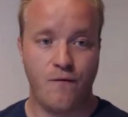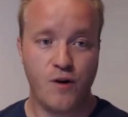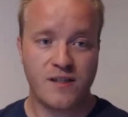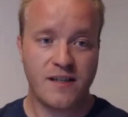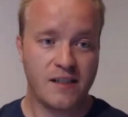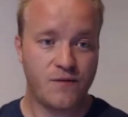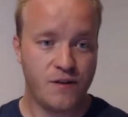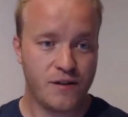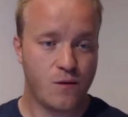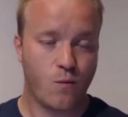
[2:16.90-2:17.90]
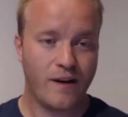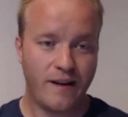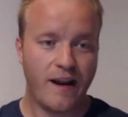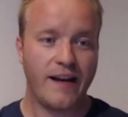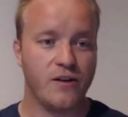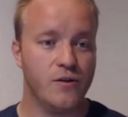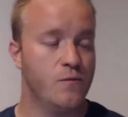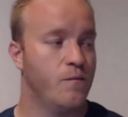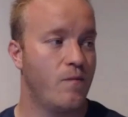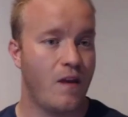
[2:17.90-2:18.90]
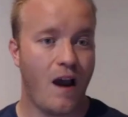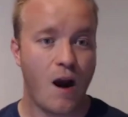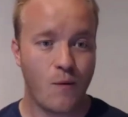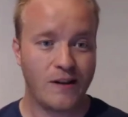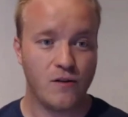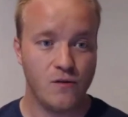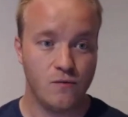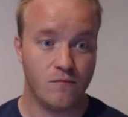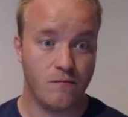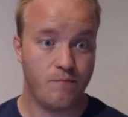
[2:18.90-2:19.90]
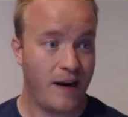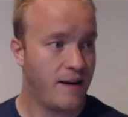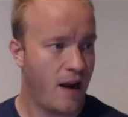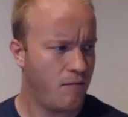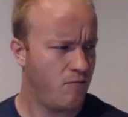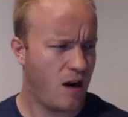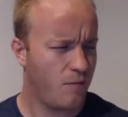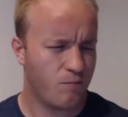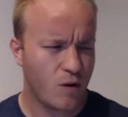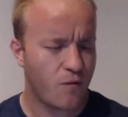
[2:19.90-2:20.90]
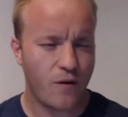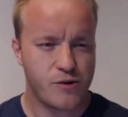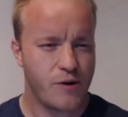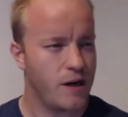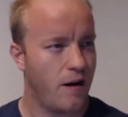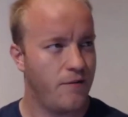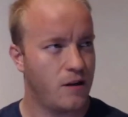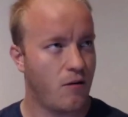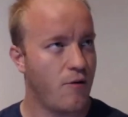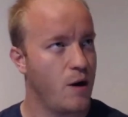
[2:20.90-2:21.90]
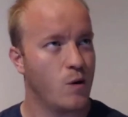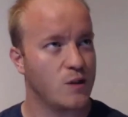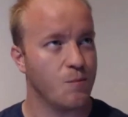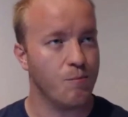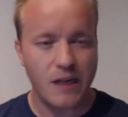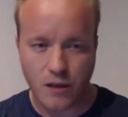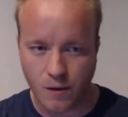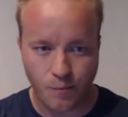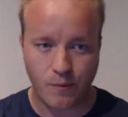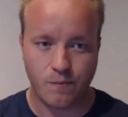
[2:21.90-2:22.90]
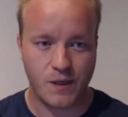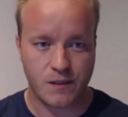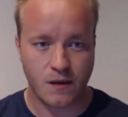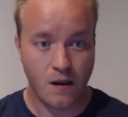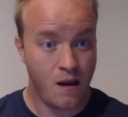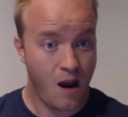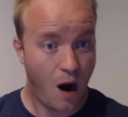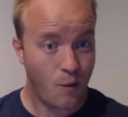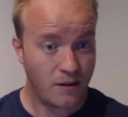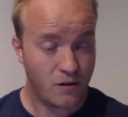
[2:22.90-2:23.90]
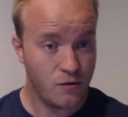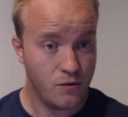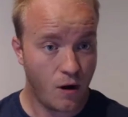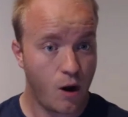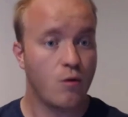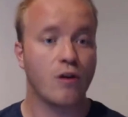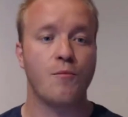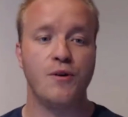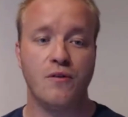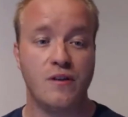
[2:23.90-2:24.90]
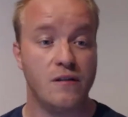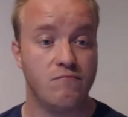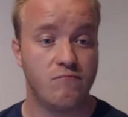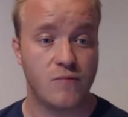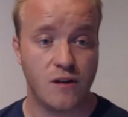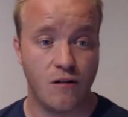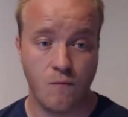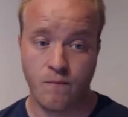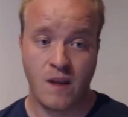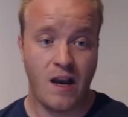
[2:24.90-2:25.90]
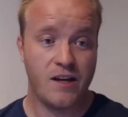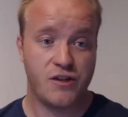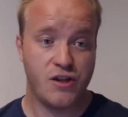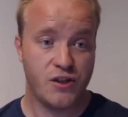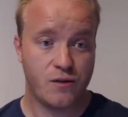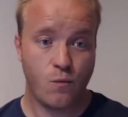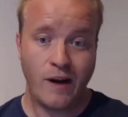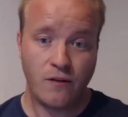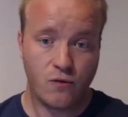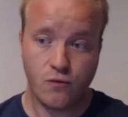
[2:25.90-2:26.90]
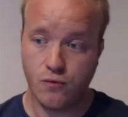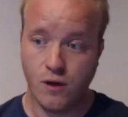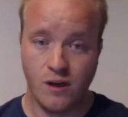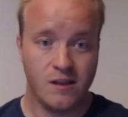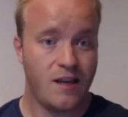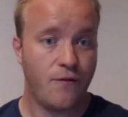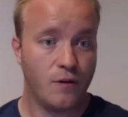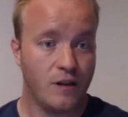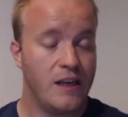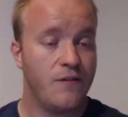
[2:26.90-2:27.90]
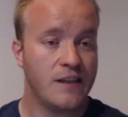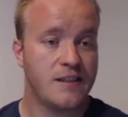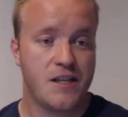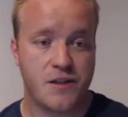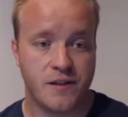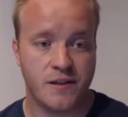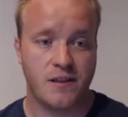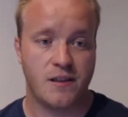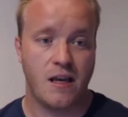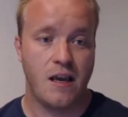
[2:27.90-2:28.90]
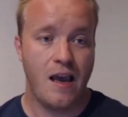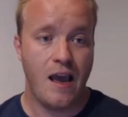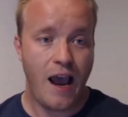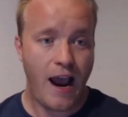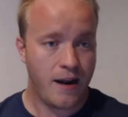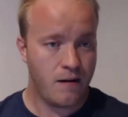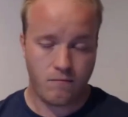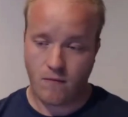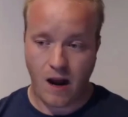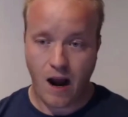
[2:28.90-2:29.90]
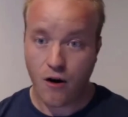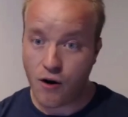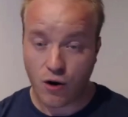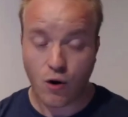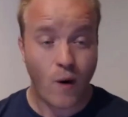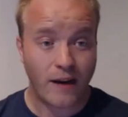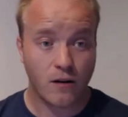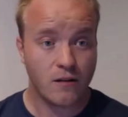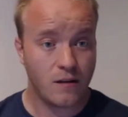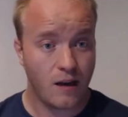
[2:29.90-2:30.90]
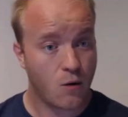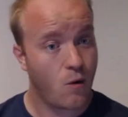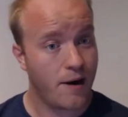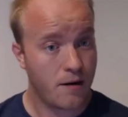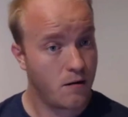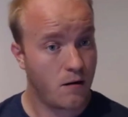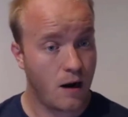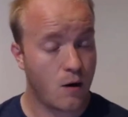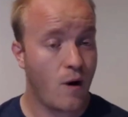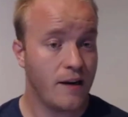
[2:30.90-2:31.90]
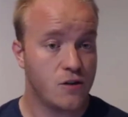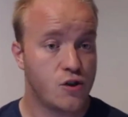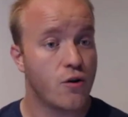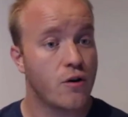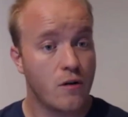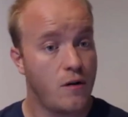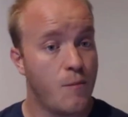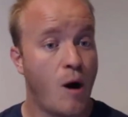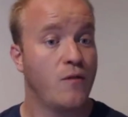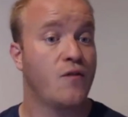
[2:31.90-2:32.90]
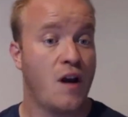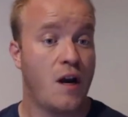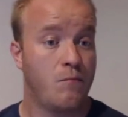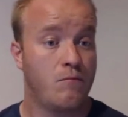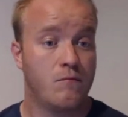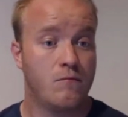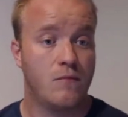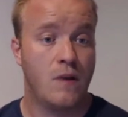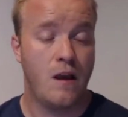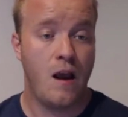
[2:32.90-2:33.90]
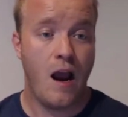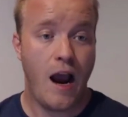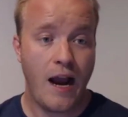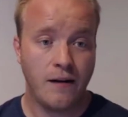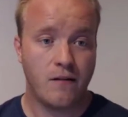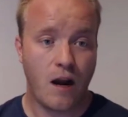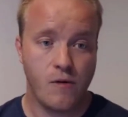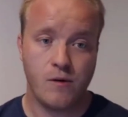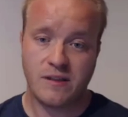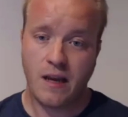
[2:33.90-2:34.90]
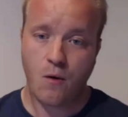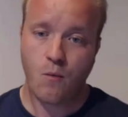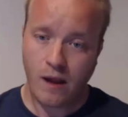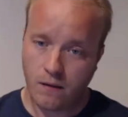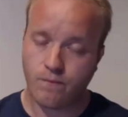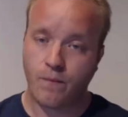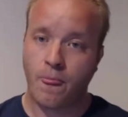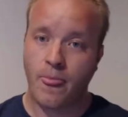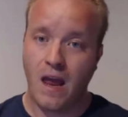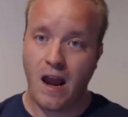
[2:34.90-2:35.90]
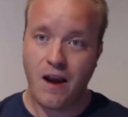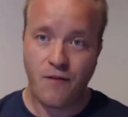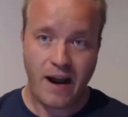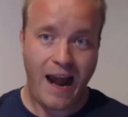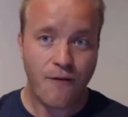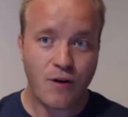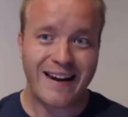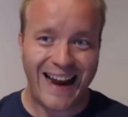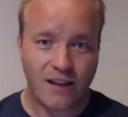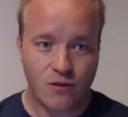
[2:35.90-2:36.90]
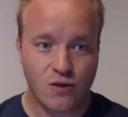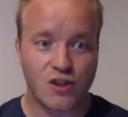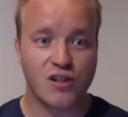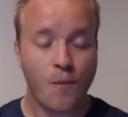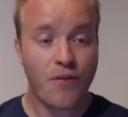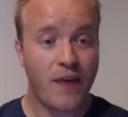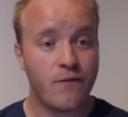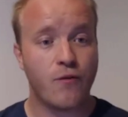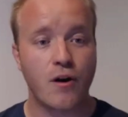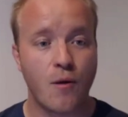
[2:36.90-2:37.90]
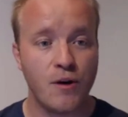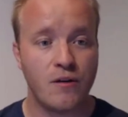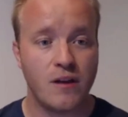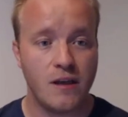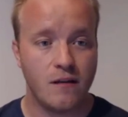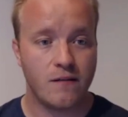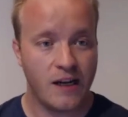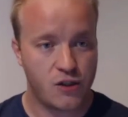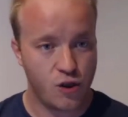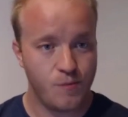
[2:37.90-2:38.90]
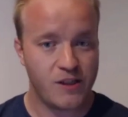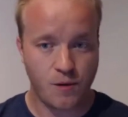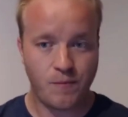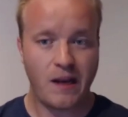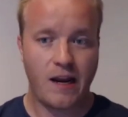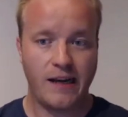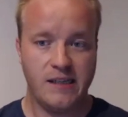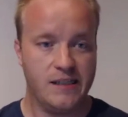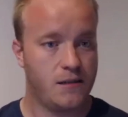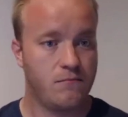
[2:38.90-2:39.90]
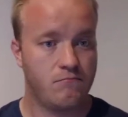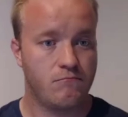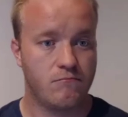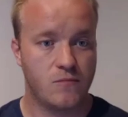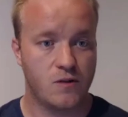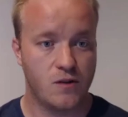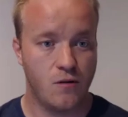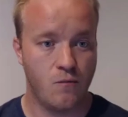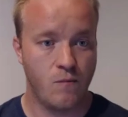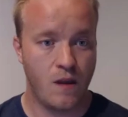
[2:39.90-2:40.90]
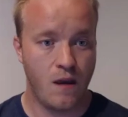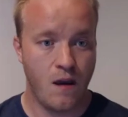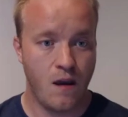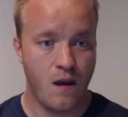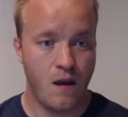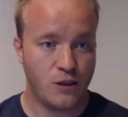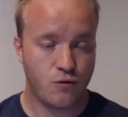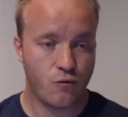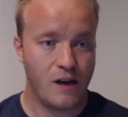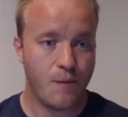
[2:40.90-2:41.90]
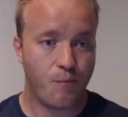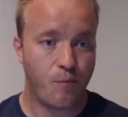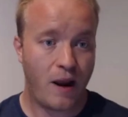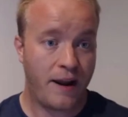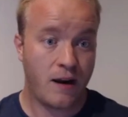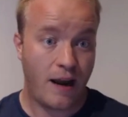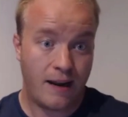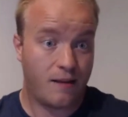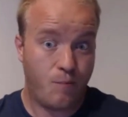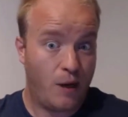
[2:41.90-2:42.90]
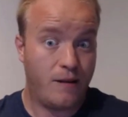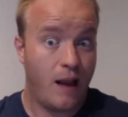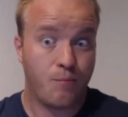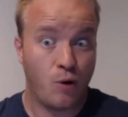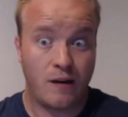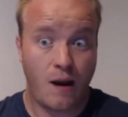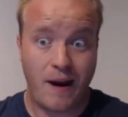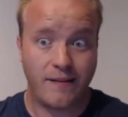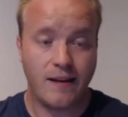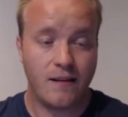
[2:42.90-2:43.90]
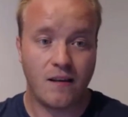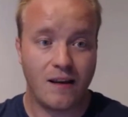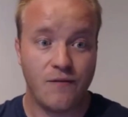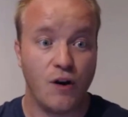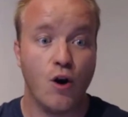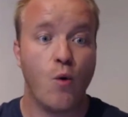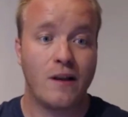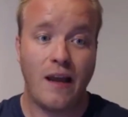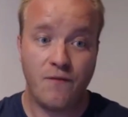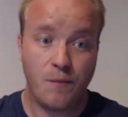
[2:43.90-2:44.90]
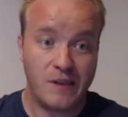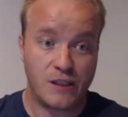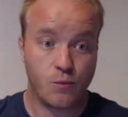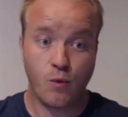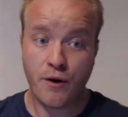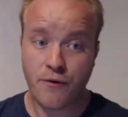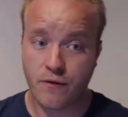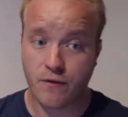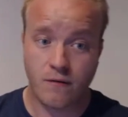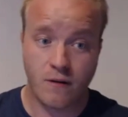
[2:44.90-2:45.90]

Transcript: first things first, what did I do? I went to, back then, I'm not very sure if it already was Meetup, but I went to a local community. So I just went to several evening sessions, and I learned quite a lot in quite a short amount of time. And I really was thinking, well, if I ever can do something for the community, then it should be something like this. So I wasn't really planning, and at that point in time, I didn't even know what MVPs were.